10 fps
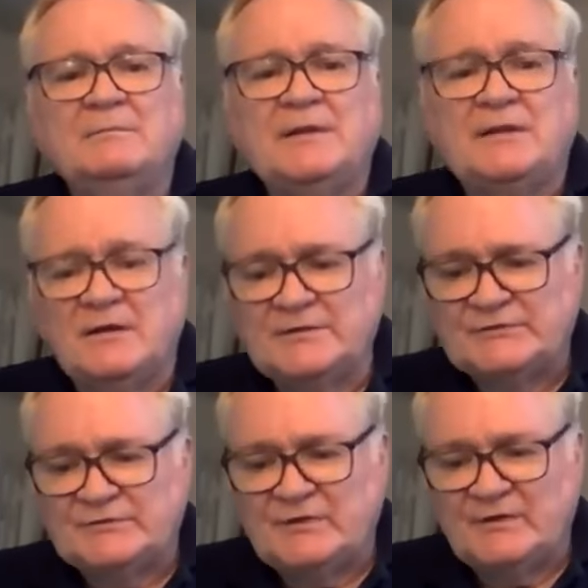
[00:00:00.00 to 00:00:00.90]

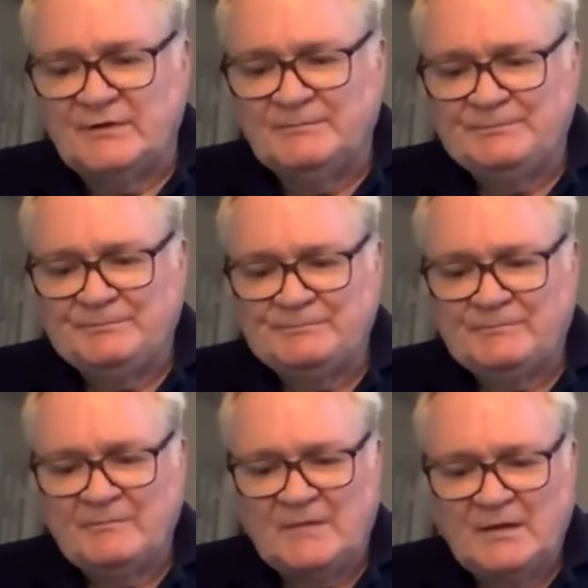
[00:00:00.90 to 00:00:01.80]
because of
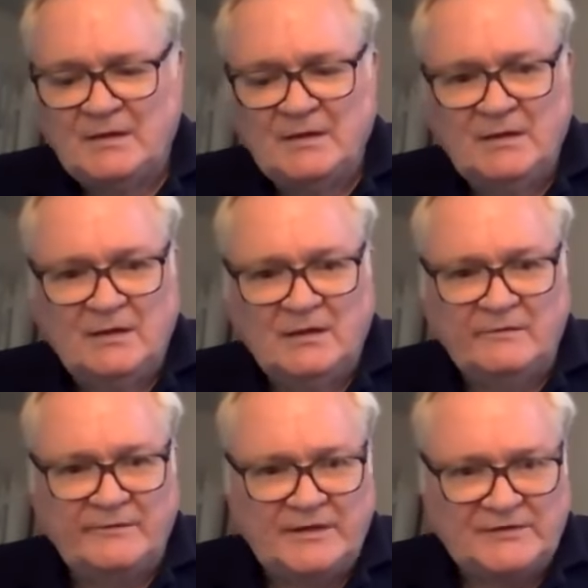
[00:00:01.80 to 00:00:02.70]

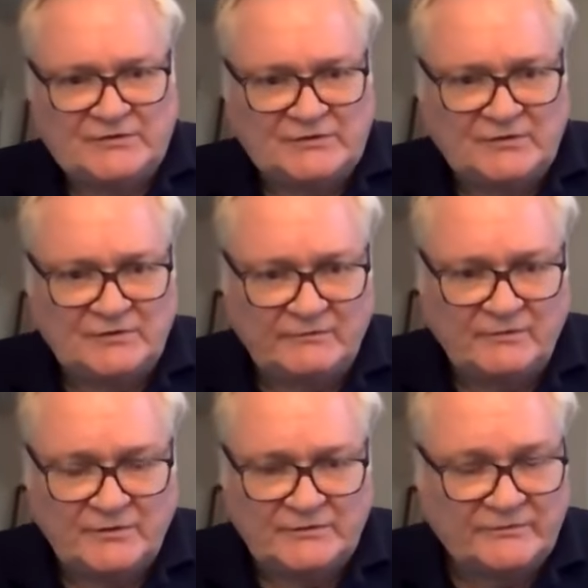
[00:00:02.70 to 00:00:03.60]
the existence
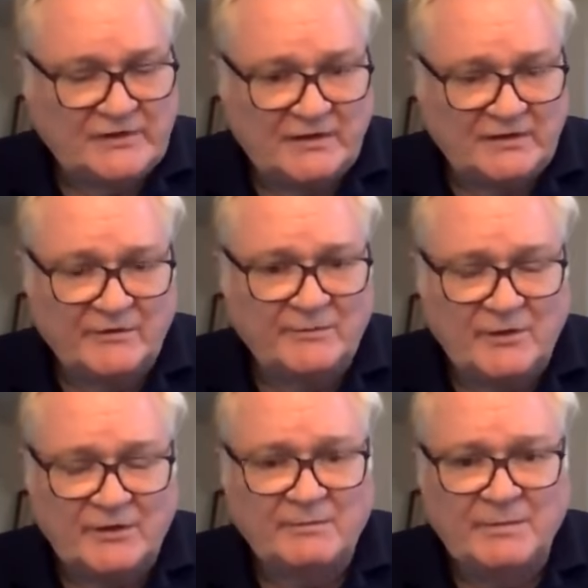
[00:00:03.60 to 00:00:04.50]
of goods of secondary
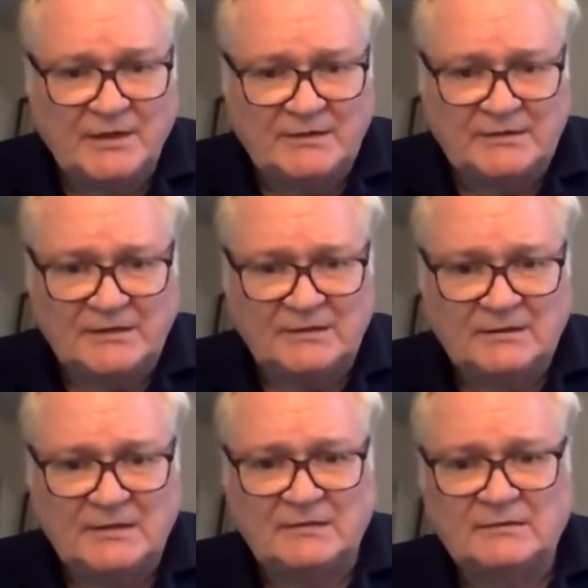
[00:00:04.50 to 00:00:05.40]
marketability.
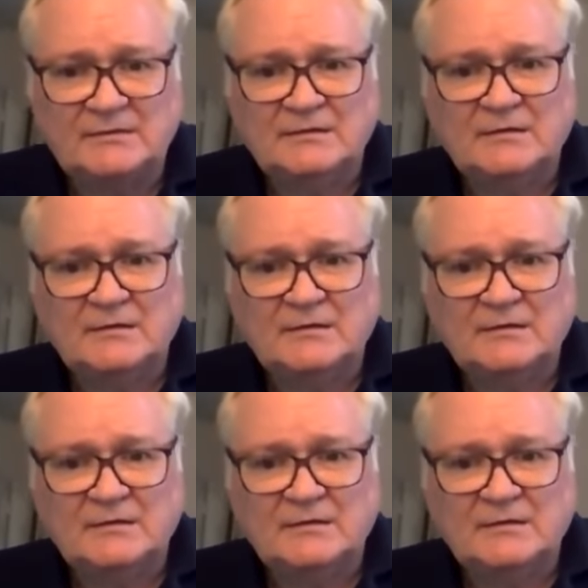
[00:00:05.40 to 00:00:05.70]
And